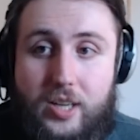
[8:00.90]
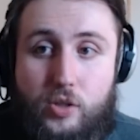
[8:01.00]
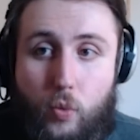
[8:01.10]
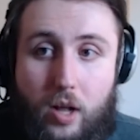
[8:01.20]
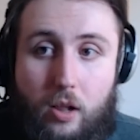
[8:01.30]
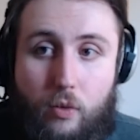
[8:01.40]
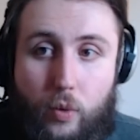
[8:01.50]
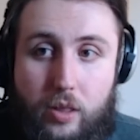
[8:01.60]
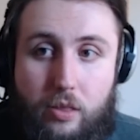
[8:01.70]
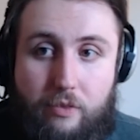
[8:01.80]
well
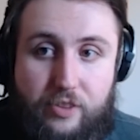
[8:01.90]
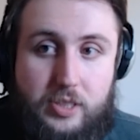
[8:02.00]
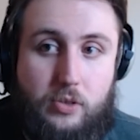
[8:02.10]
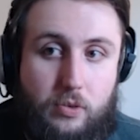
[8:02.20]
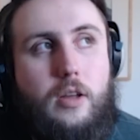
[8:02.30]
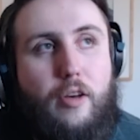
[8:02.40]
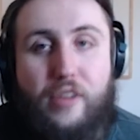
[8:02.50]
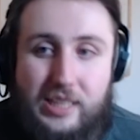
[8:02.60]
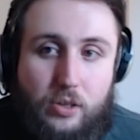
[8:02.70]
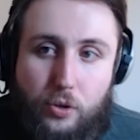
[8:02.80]
with Physical.
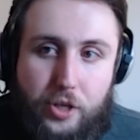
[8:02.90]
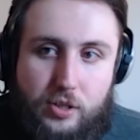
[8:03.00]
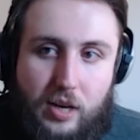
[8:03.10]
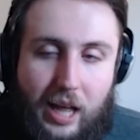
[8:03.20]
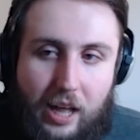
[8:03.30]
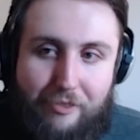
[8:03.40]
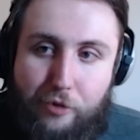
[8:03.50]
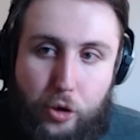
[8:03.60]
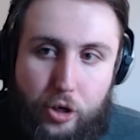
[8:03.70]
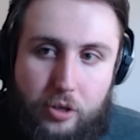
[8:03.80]
Physical doesn't have
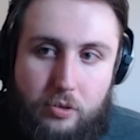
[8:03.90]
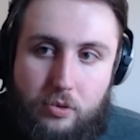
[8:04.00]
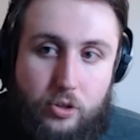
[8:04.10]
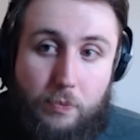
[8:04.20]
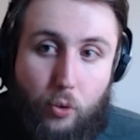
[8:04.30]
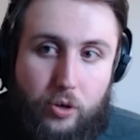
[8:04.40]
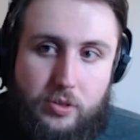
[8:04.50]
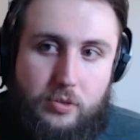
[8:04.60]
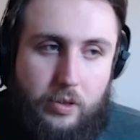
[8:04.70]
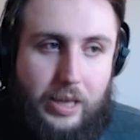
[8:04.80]
good
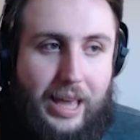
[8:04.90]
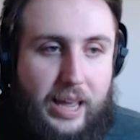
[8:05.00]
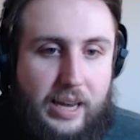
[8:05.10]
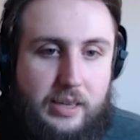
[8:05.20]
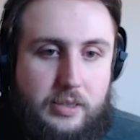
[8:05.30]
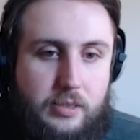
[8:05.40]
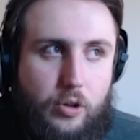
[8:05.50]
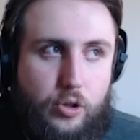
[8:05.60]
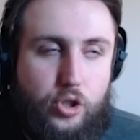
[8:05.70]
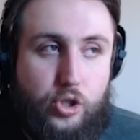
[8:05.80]
supports, and
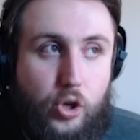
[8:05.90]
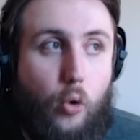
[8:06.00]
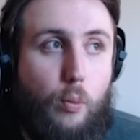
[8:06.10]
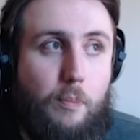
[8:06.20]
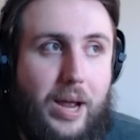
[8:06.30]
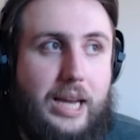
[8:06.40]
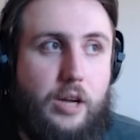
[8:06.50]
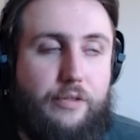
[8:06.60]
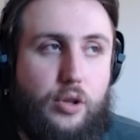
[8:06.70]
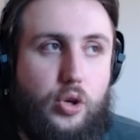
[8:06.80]
so many
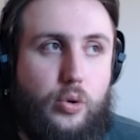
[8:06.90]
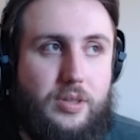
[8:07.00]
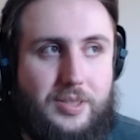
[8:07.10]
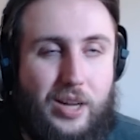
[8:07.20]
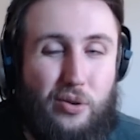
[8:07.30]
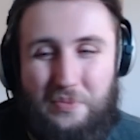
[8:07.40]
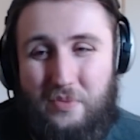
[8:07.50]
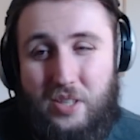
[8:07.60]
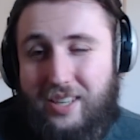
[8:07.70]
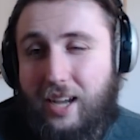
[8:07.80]
of the units that are
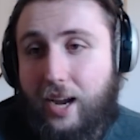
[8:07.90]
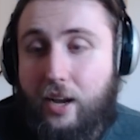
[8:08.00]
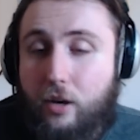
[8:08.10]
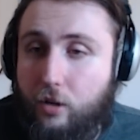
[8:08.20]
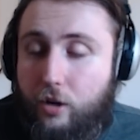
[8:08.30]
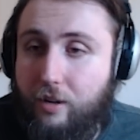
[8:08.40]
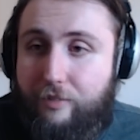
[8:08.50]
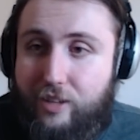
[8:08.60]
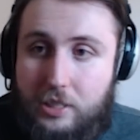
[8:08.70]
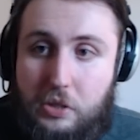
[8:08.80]
kind of good in
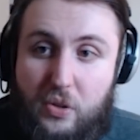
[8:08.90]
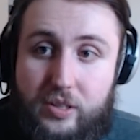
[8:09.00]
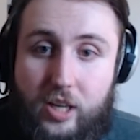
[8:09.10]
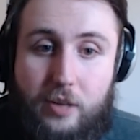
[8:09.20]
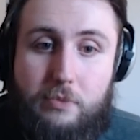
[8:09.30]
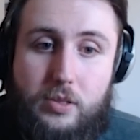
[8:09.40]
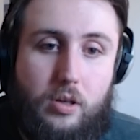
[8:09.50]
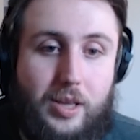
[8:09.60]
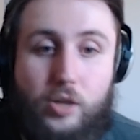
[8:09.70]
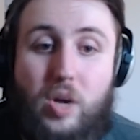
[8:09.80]
Physical teams,
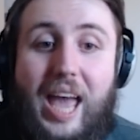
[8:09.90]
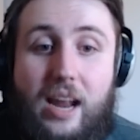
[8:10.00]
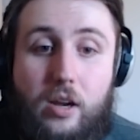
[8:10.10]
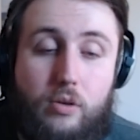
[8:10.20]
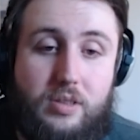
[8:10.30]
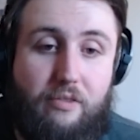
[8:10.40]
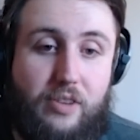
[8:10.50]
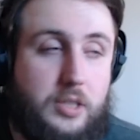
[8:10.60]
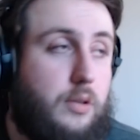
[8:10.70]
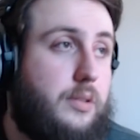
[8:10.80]
that you can use in
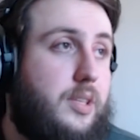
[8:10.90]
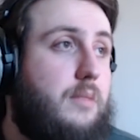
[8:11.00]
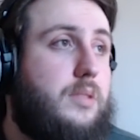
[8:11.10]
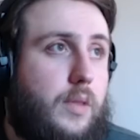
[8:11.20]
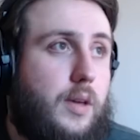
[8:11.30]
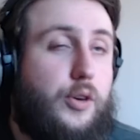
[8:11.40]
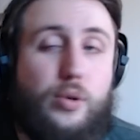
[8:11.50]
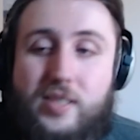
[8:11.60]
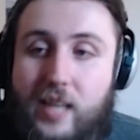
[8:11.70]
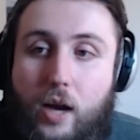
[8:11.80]
Physical teams, you're
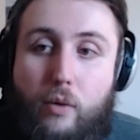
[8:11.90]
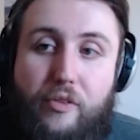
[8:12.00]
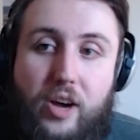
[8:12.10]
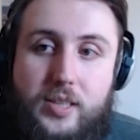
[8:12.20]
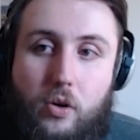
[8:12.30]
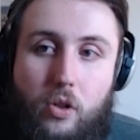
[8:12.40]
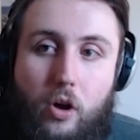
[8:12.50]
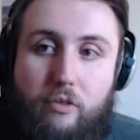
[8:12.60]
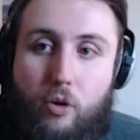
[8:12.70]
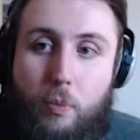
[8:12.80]
sacrificing a
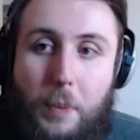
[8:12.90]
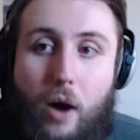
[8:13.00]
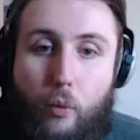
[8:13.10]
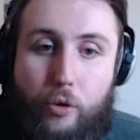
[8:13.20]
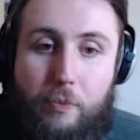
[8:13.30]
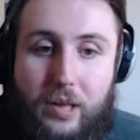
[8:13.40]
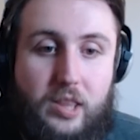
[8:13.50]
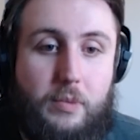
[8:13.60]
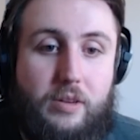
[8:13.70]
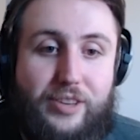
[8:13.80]
lot of their power to play
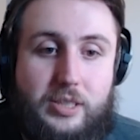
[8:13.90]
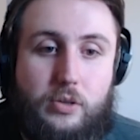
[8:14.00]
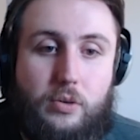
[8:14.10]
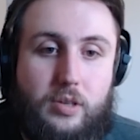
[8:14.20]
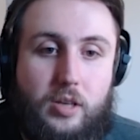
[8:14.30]
them in Physical team.